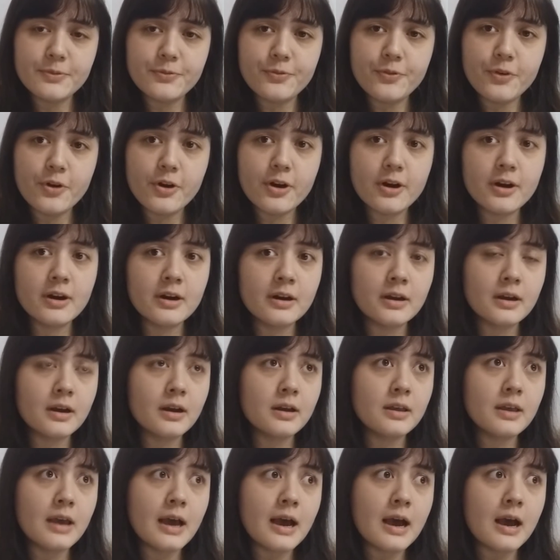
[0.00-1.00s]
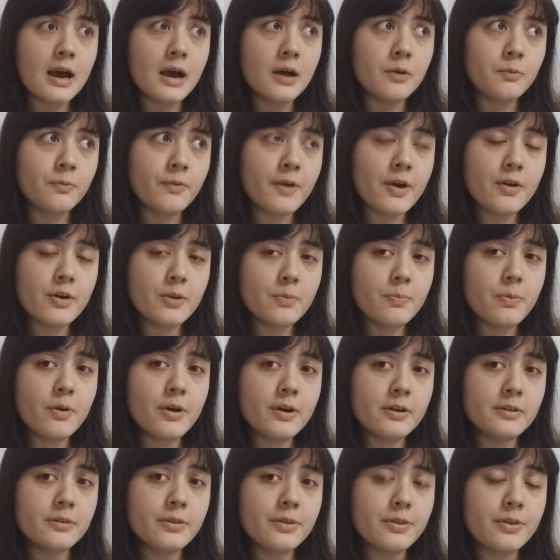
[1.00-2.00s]
before, a very
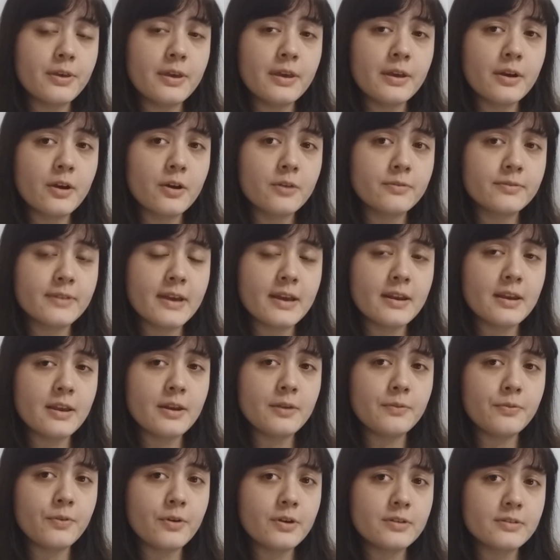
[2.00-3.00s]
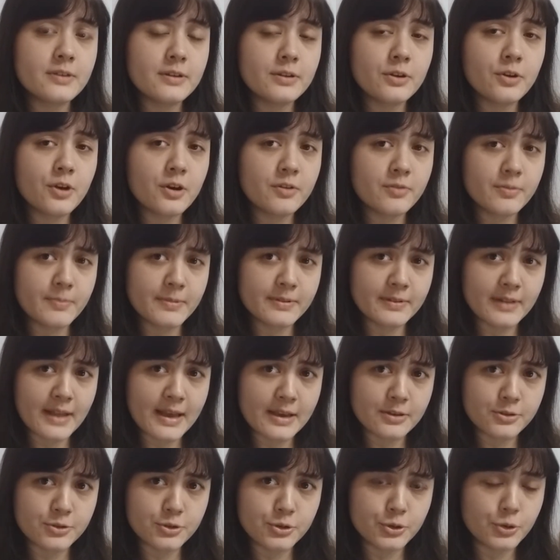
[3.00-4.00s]
important thing of 1984 is that the government
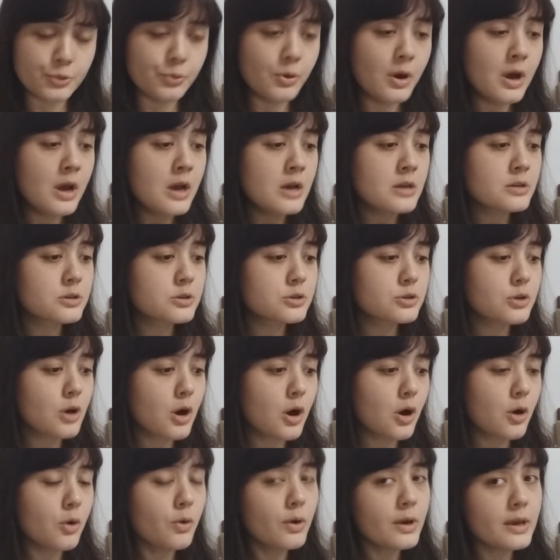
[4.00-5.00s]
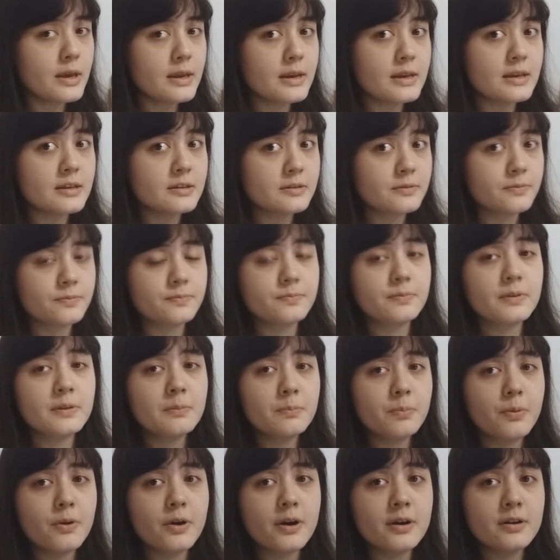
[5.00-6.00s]
lies to you. So it is
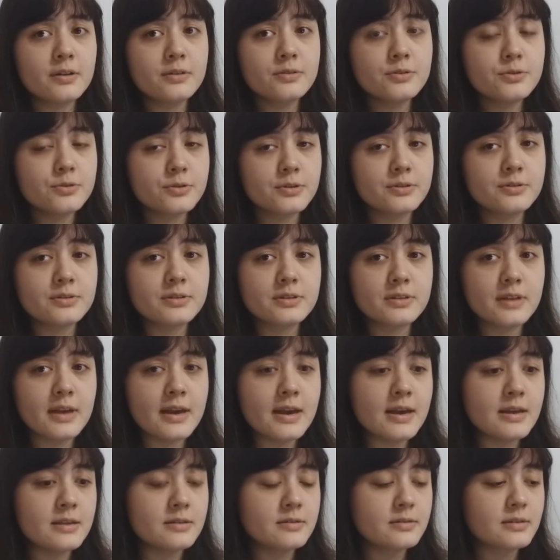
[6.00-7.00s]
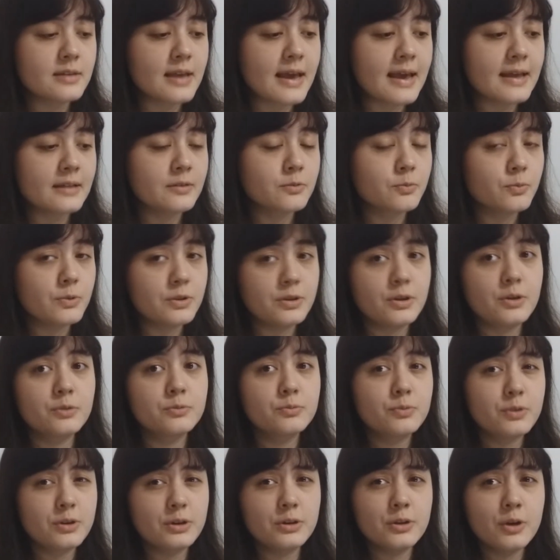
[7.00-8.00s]
important to understand that we
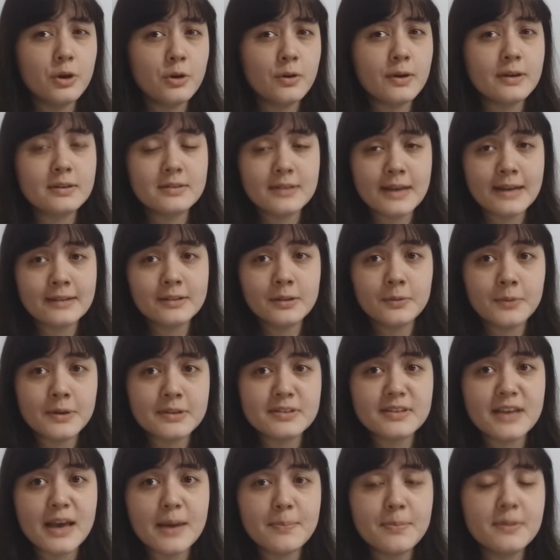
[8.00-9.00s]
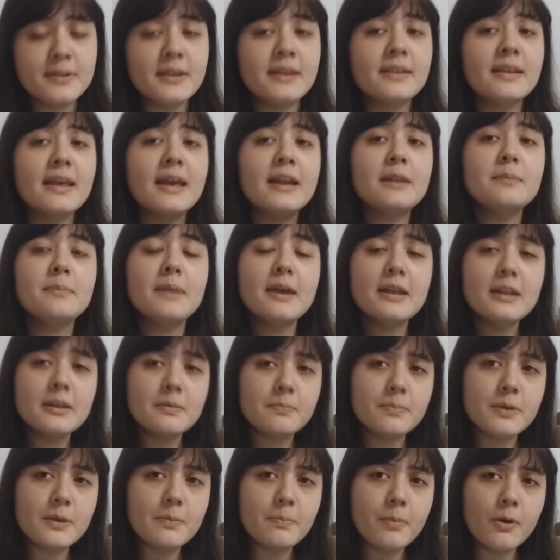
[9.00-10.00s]
don't really know exactly what's happening, and
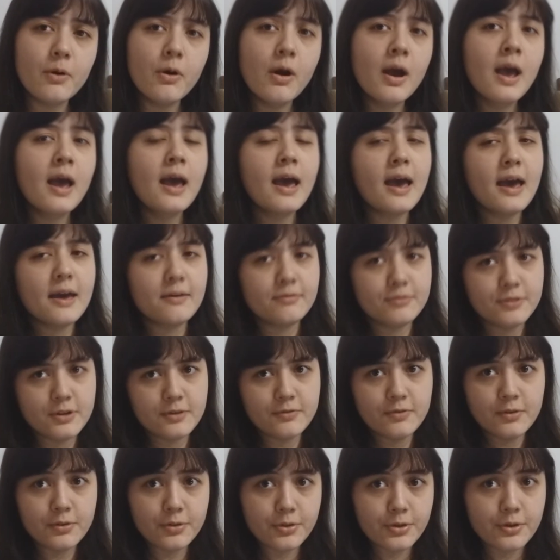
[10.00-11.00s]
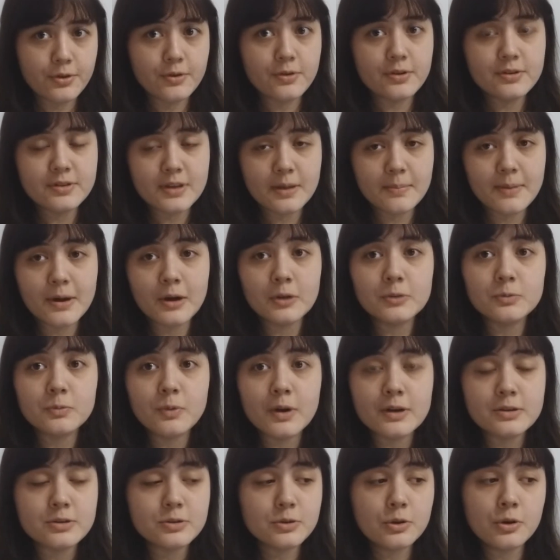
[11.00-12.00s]
many people have different theories about
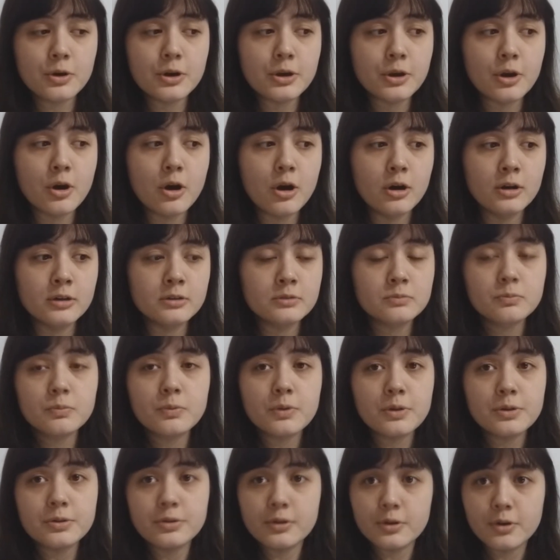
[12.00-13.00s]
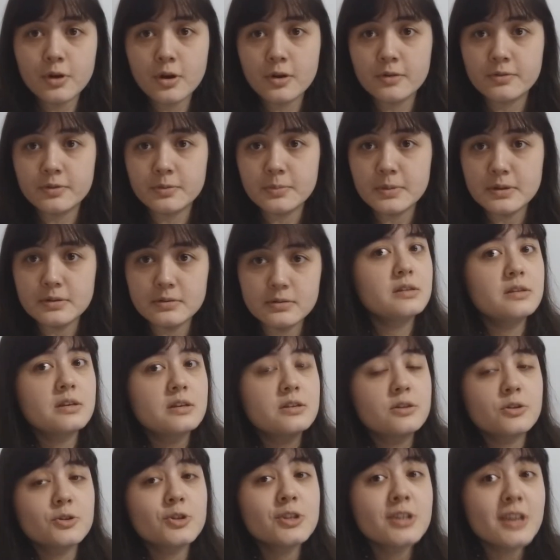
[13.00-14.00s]
what's going on with the government.
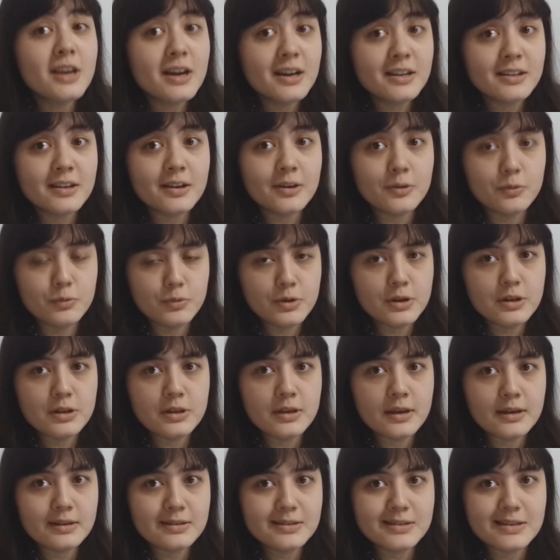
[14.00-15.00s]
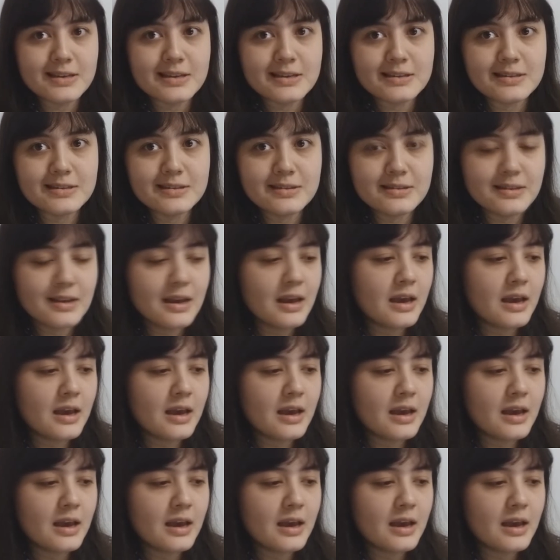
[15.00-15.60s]
Does Oceania really exist?